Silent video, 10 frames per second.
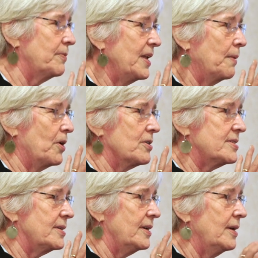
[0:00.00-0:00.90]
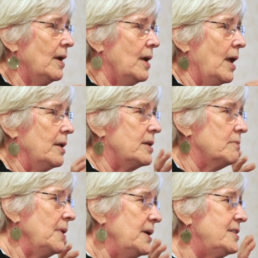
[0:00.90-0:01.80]
from the MRC. There
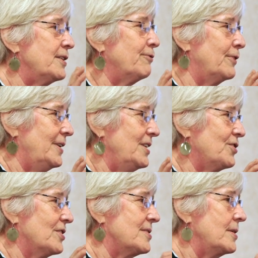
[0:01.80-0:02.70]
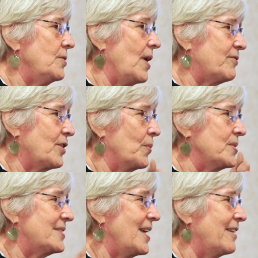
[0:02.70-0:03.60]
are many different niches, and you have to
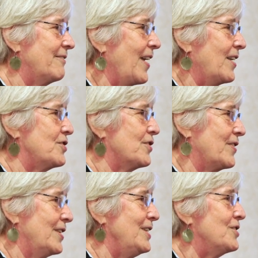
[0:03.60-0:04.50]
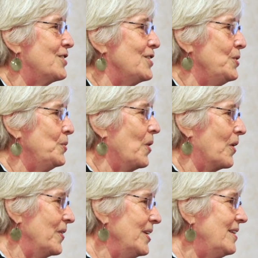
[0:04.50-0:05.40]
always take advantage of the niche that you
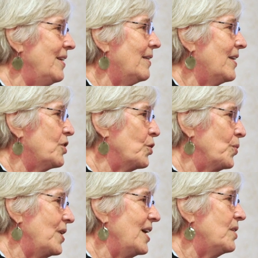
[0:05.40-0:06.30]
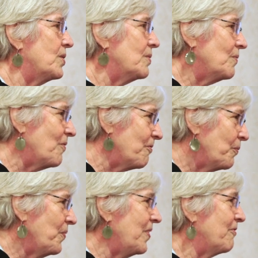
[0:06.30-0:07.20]
are in and then create
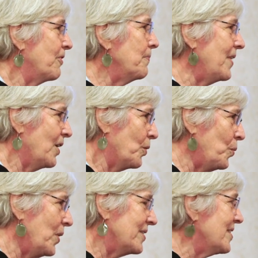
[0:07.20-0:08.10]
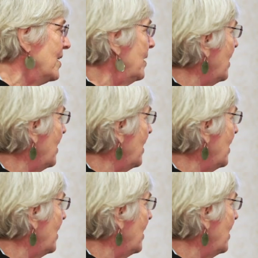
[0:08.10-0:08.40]
from there what